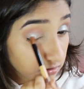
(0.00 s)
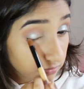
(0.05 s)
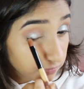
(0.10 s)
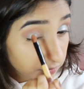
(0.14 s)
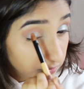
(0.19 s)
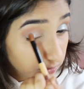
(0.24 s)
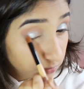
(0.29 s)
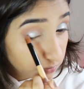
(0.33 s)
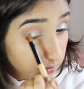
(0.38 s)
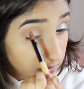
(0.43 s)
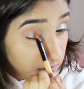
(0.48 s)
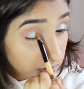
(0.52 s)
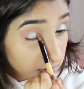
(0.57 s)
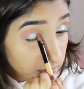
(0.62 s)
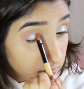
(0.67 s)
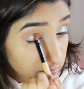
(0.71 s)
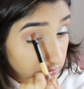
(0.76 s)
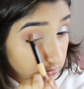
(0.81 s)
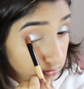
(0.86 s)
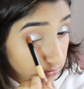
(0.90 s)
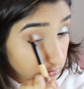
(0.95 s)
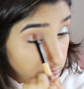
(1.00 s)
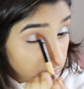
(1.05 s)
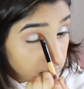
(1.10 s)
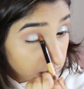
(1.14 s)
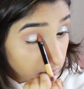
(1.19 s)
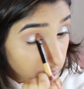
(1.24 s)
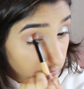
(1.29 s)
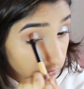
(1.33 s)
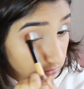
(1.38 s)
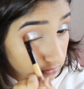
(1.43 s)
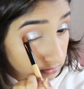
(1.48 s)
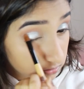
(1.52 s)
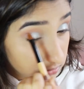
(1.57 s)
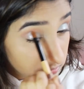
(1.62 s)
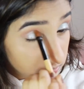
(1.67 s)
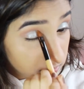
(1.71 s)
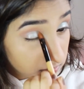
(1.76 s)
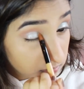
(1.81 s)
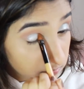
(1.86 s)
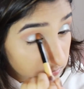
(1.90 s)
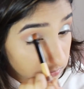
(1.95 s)
Even with two
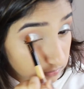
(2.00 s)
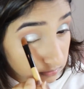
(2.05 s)
coats,